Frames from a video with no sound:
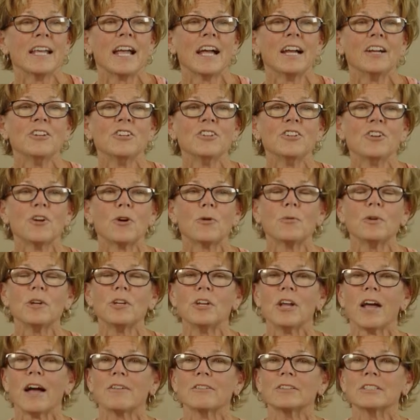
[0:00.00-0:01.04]
And you know, when
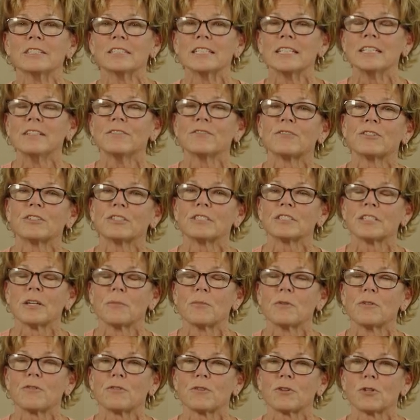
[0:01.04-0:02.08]
you haven't seen
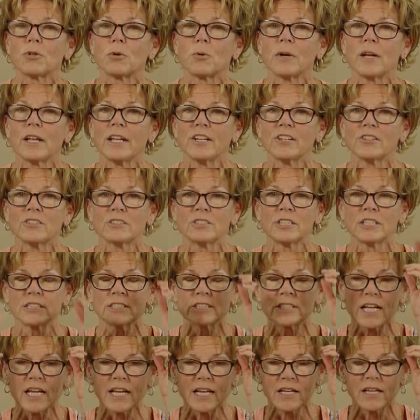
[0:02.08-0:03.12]
someone for 20 years,
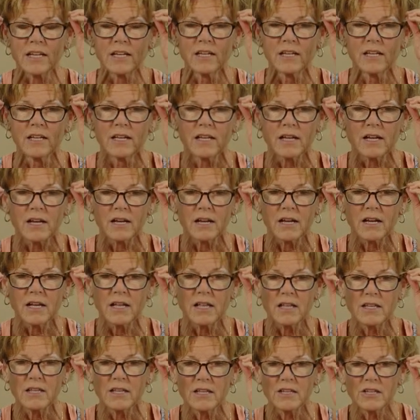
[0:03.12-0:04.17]
it's like
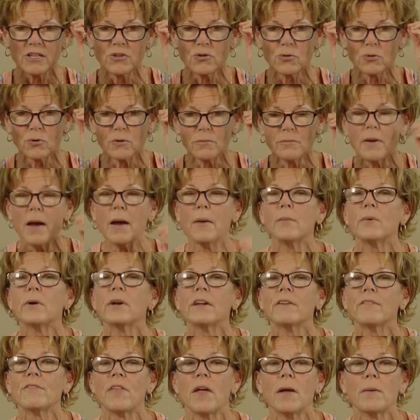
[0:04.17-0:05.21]
your
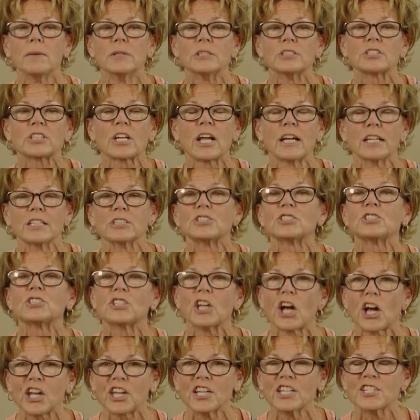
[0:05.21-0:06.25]
memory of them is kind of
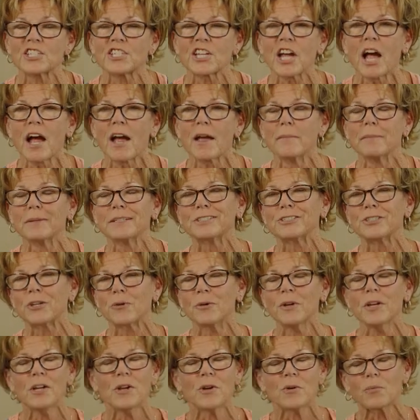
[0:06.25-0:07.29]
stuck in time. And so
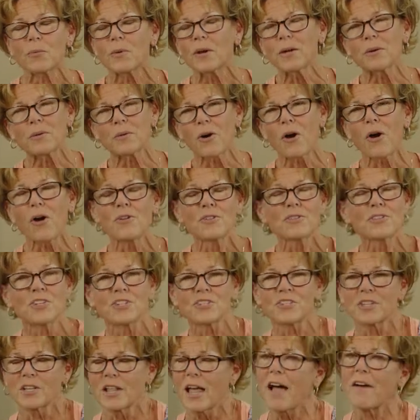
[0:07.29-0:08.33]
we were all
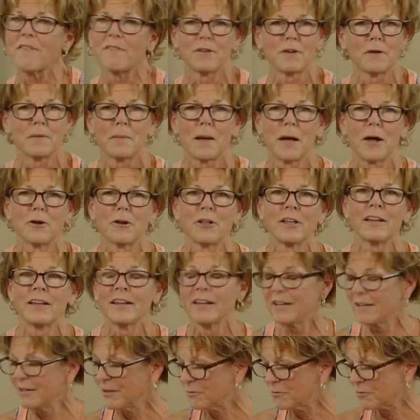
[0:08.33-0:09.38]
just laughing about it,
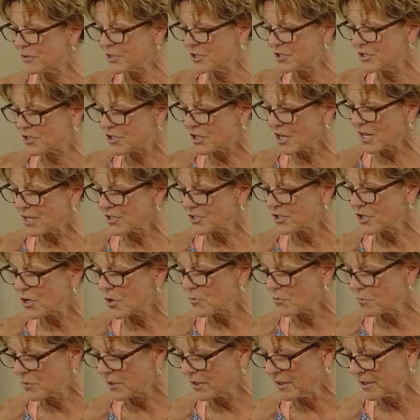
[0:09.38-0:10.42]
and it was just
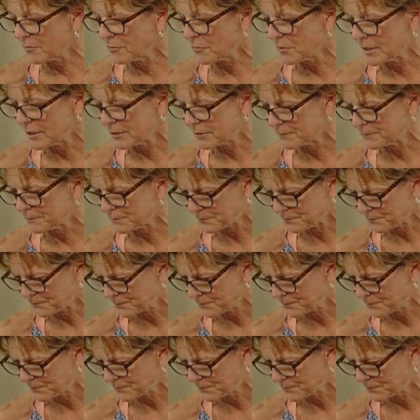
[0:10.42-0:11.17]
really weird.